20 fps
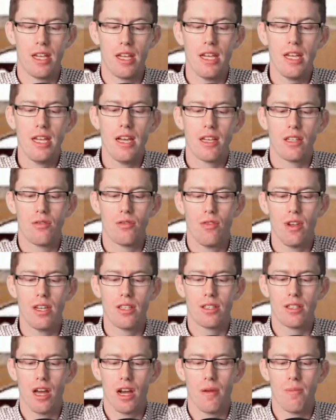The
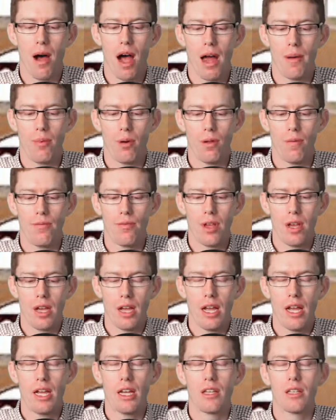ESV Study Bible
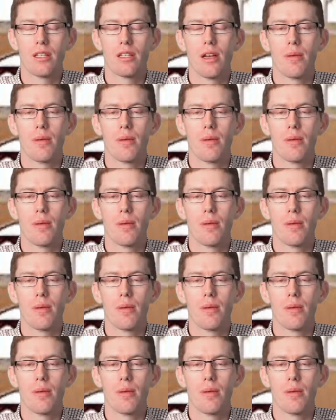is